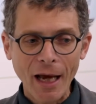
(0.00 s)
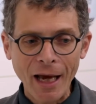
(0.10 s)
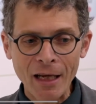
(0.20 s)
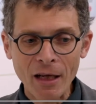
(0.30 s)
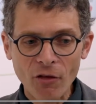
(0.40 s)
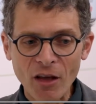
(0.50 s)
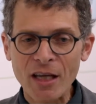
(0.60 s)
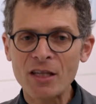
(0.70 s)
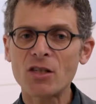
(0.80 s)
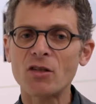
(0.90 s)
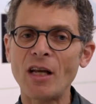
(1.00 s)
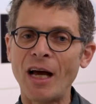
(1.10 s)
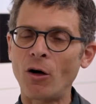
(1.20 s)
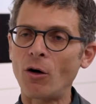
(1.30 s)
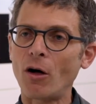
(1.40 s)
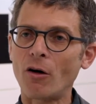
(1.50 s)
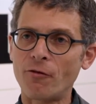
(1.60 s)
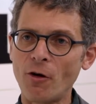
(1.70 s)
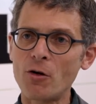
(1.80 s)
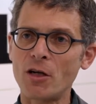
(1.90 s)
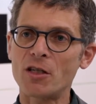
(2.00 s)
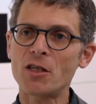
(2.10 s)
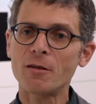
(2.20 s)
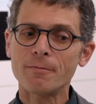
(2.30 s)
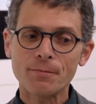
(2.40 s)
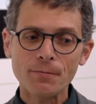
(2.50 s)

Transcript: And these now are focused